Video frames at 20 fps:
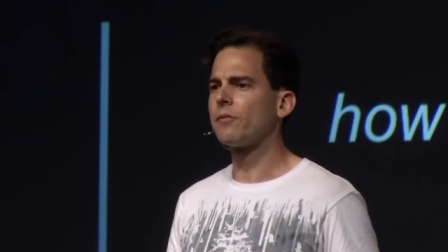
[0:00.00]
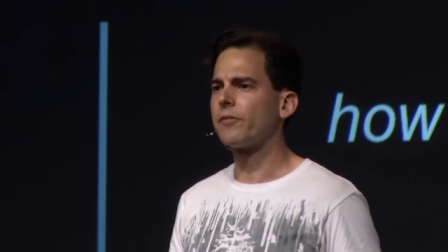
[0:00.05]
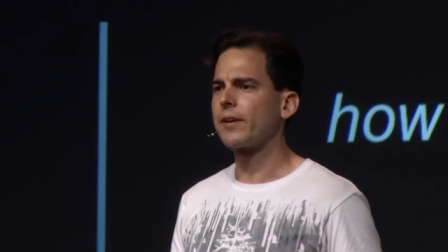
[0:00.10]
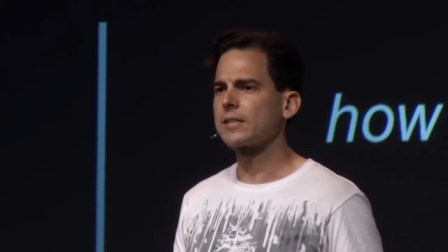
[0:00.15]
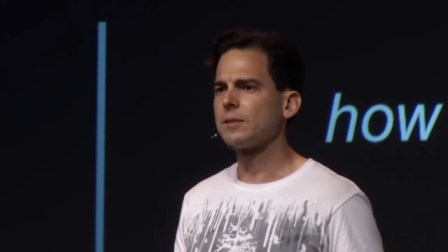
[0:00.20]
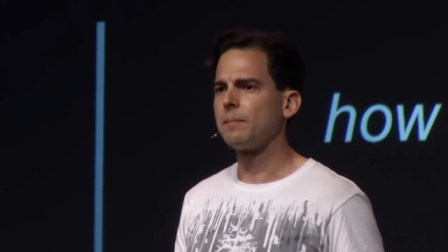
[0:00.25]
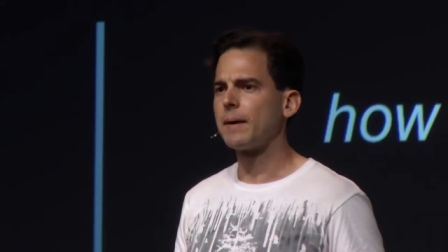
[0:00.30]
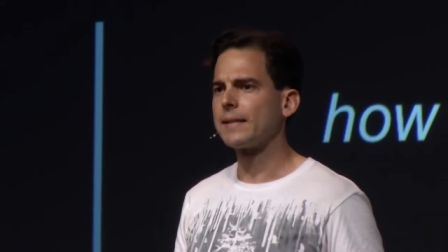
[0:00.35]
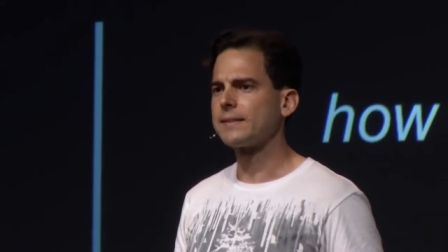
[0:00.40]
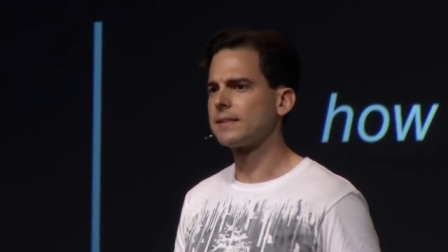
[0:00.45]
with a
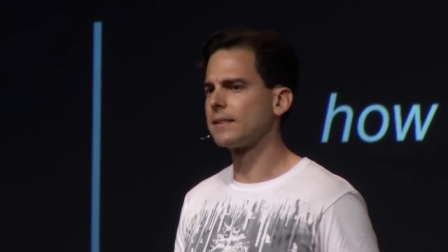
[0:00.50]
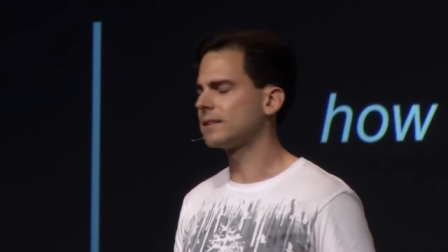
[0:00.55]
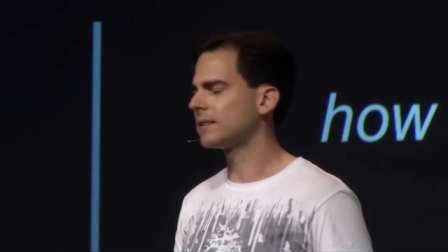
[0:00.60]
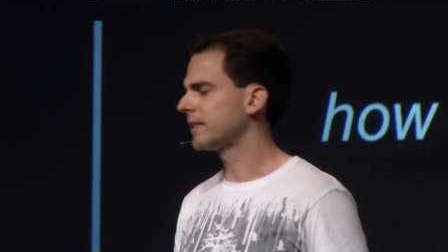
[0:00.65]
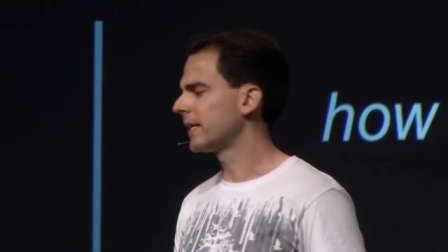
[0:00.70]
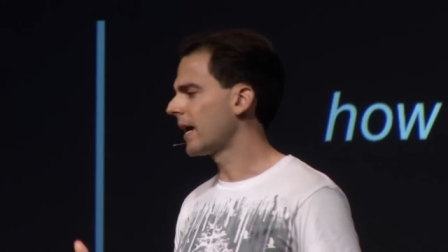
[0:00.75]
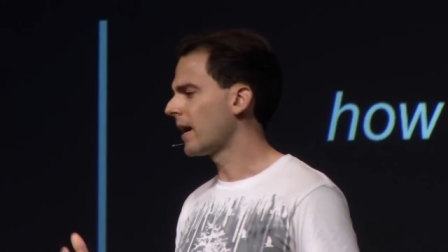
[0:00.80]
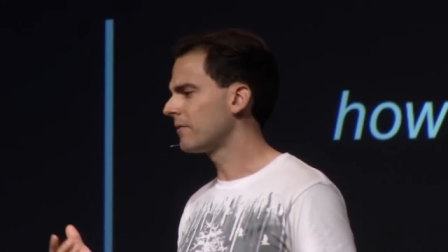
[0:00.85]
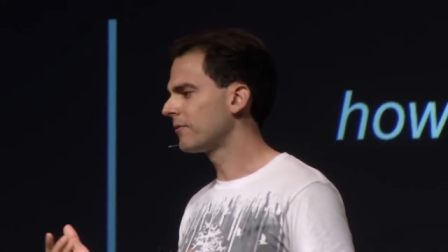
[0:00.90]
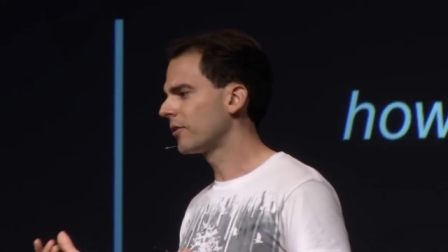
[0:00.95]
fixed mindset
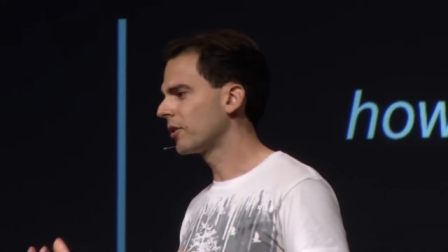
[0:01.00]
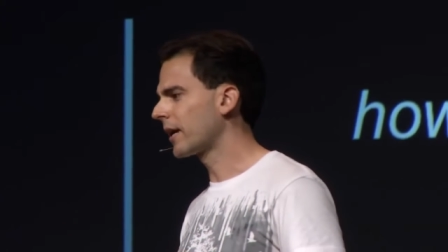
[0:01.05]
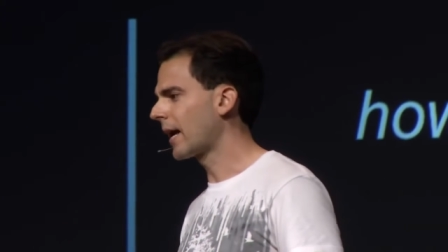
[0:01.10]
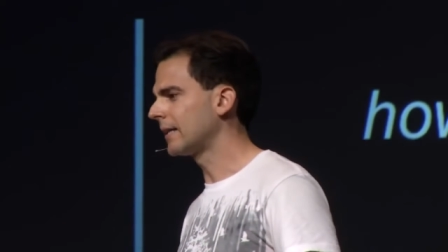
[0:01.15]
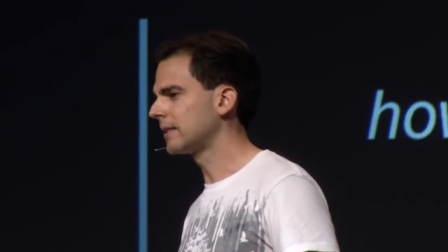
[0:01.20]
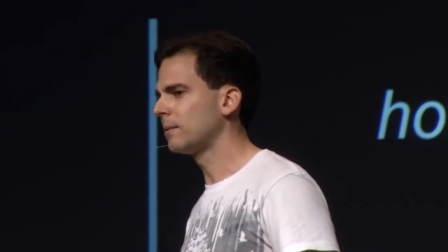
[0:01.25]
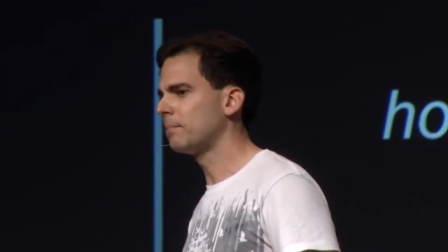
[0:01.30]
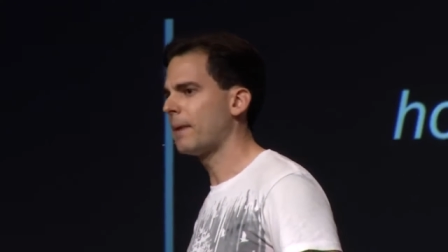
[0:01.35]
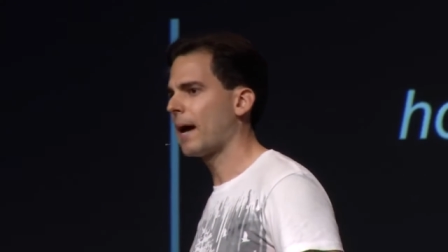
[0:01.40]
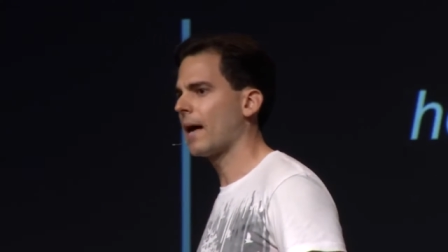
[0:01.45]
see effort
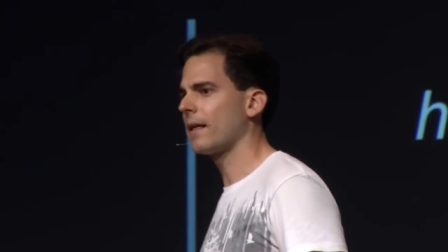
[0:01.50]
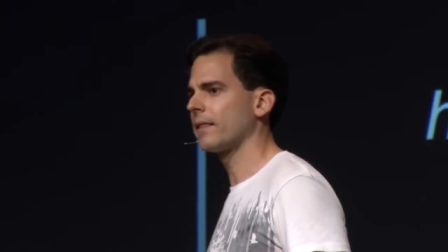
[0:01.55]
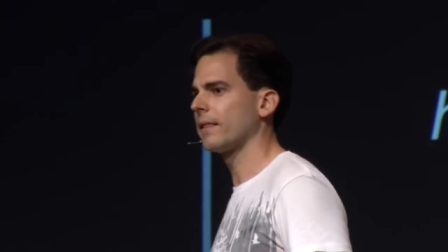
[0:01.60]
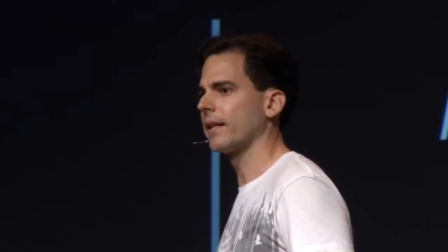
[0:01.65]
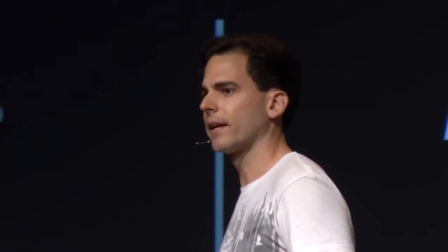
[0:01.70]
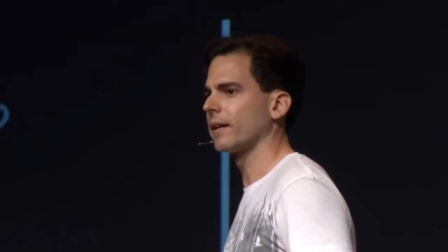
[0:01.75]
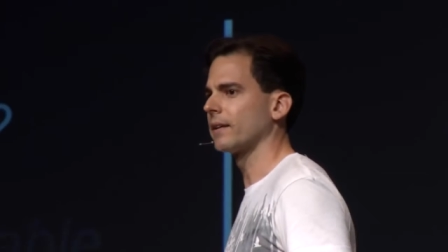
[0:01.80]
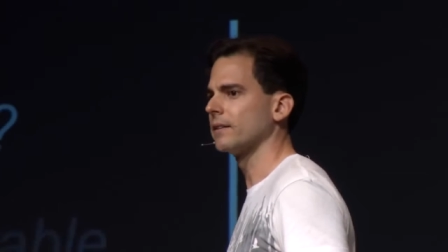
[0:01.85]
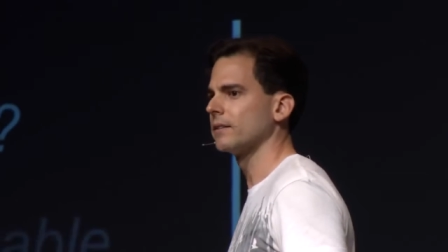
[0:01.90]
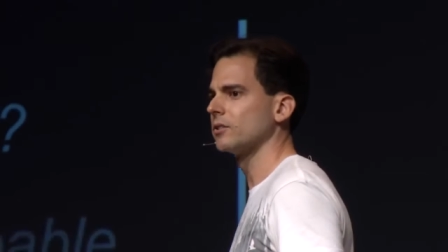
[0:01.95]
as a bad
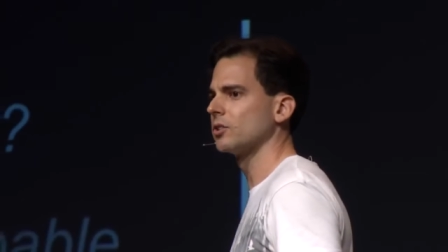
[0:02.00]
thing,